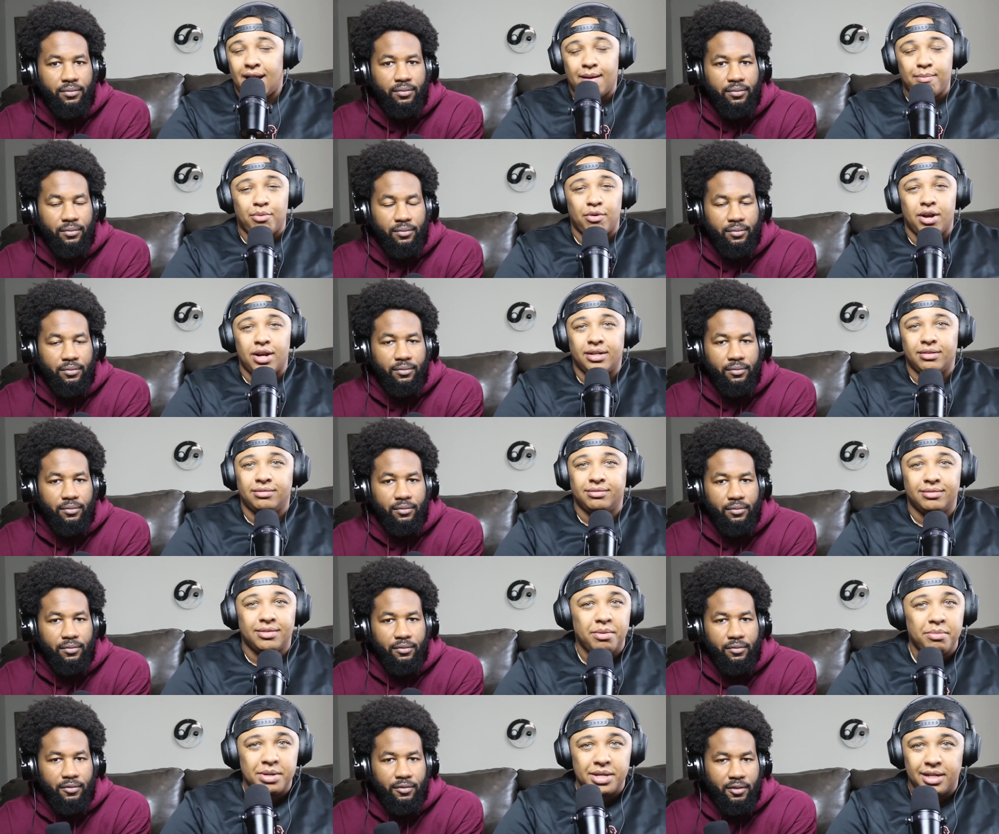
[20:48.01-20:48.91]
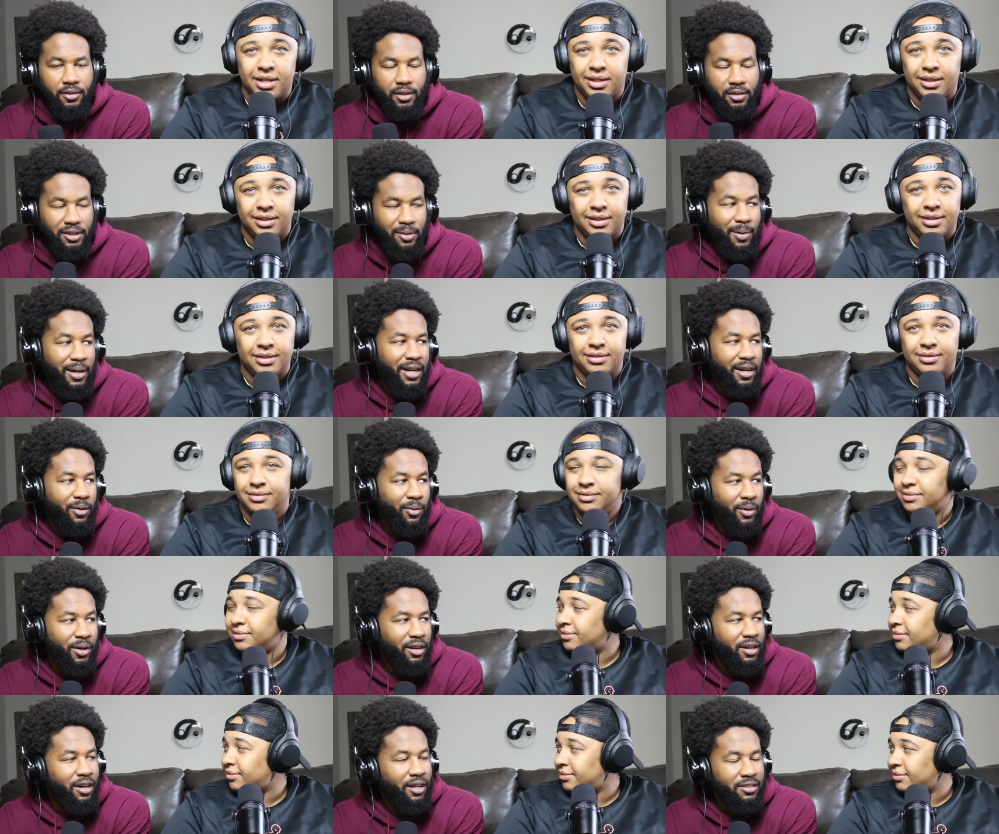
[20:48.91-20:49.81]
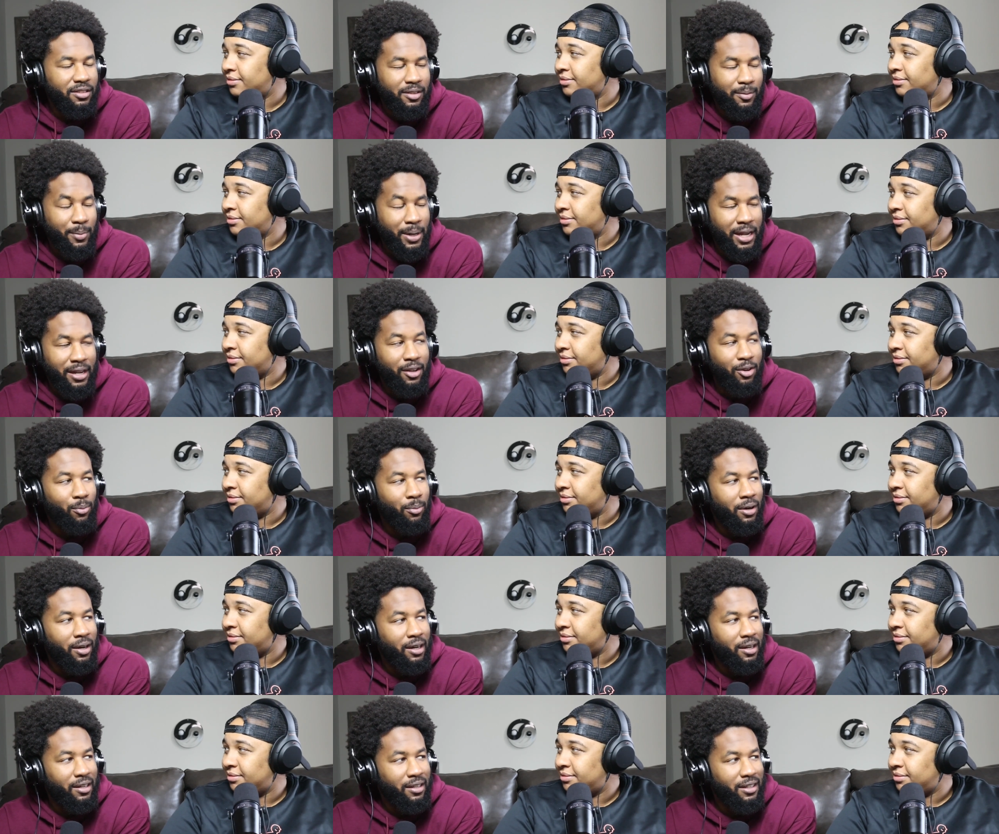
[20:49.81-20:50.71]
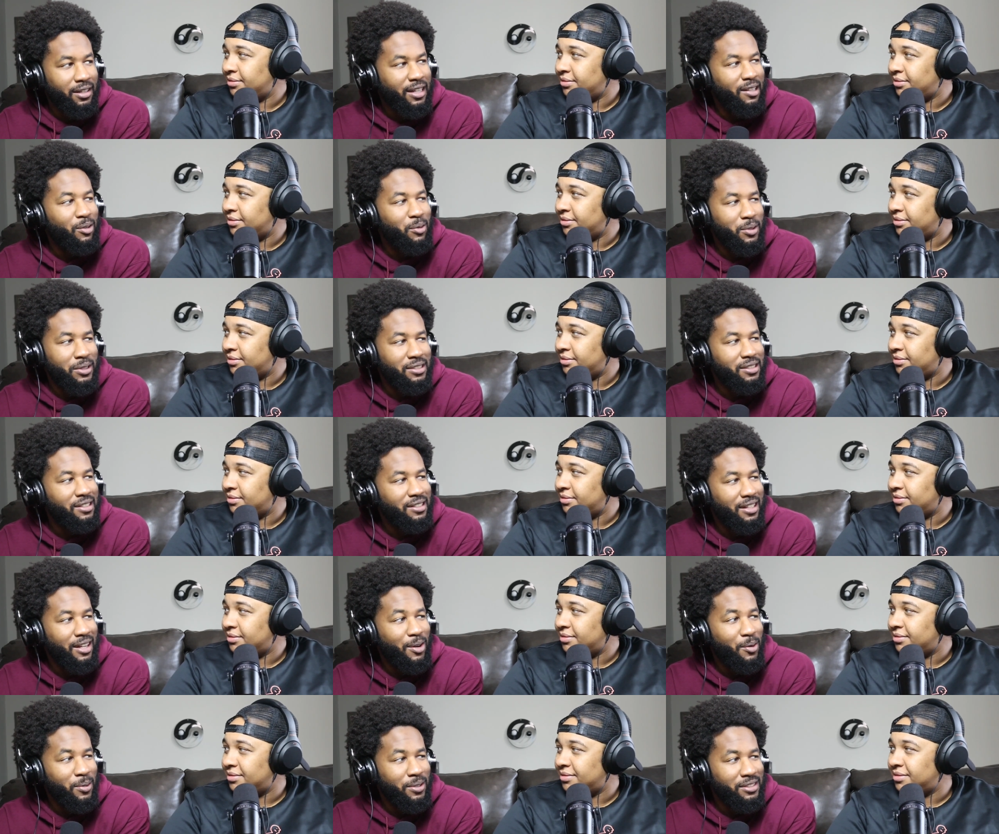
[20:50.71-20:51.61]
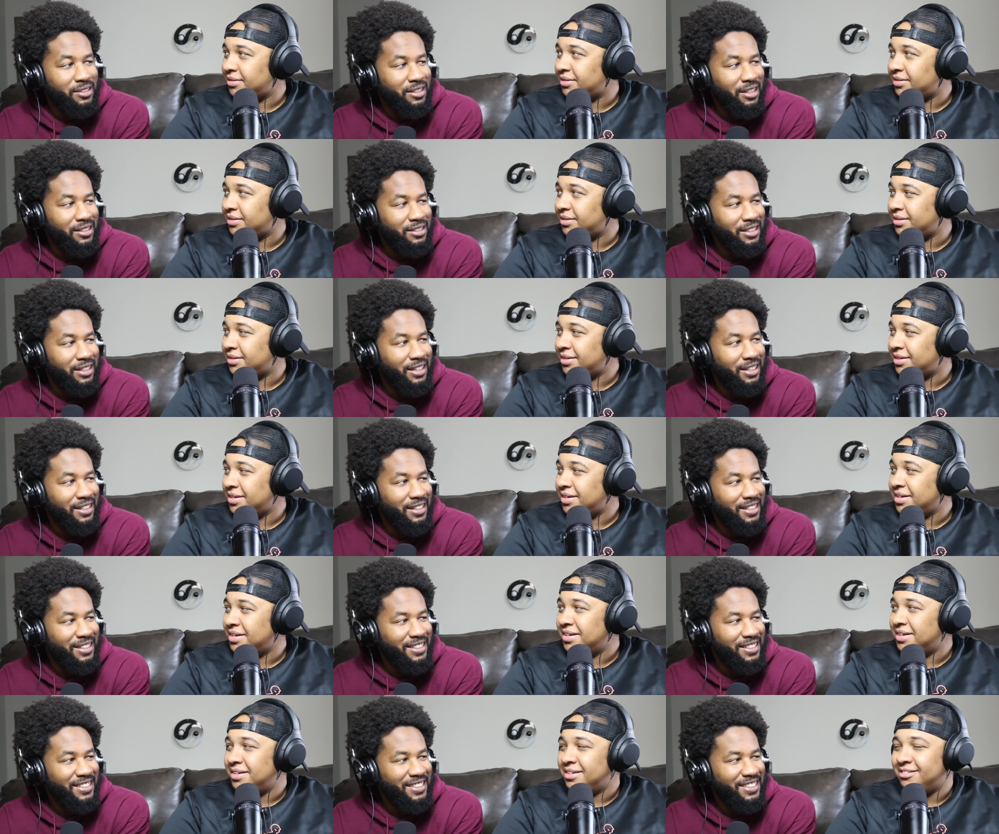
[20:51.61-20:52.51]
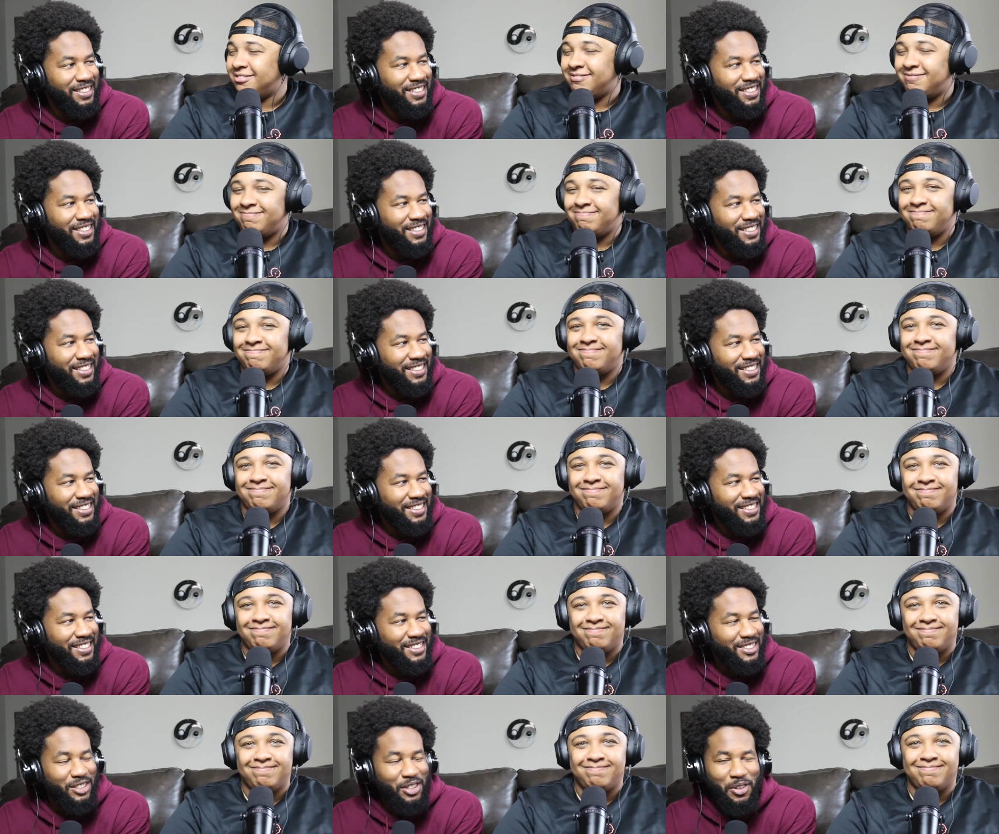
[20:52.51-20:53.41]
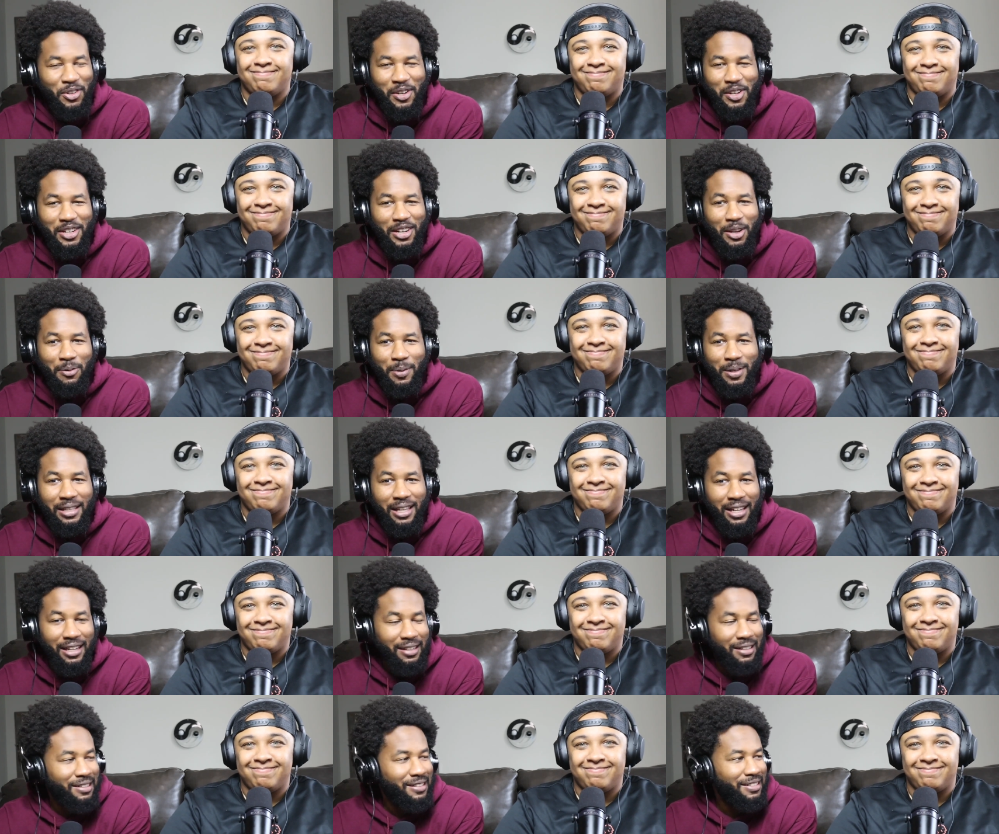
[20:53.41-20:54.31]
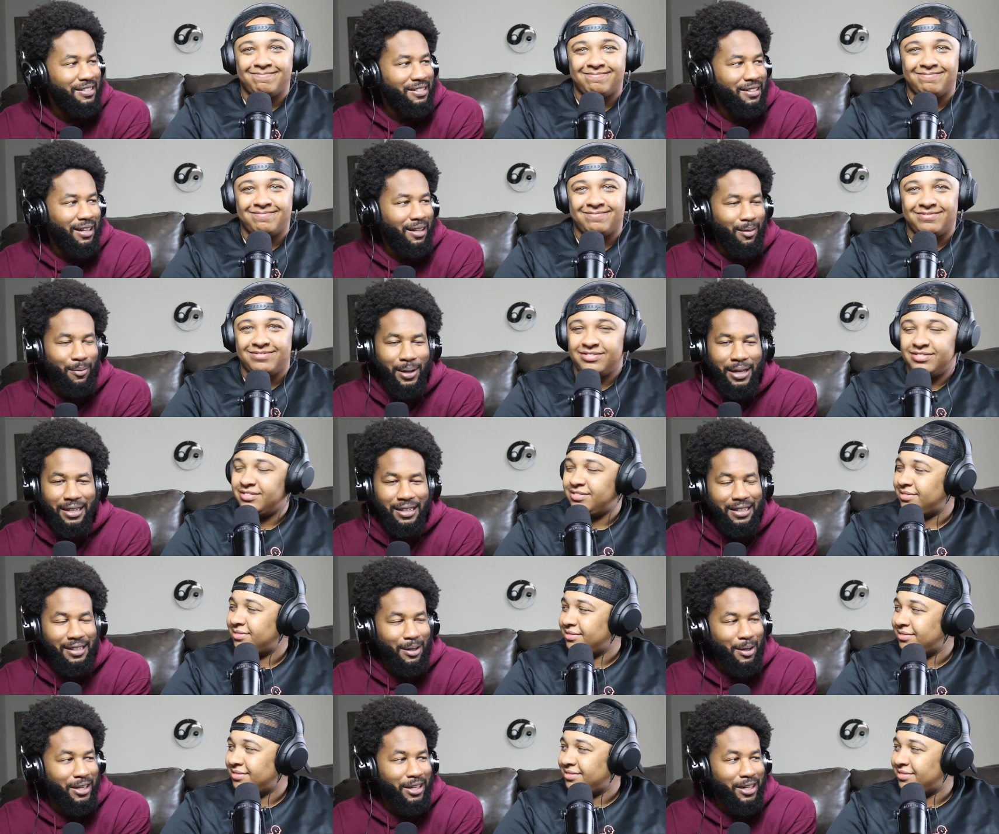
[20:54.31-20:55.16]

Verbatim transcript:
Speaker 1: I pray immediately.
Speaker 2: Somebody at work calls it a bio break, and I want to I want to start saying that, so that they be like about to get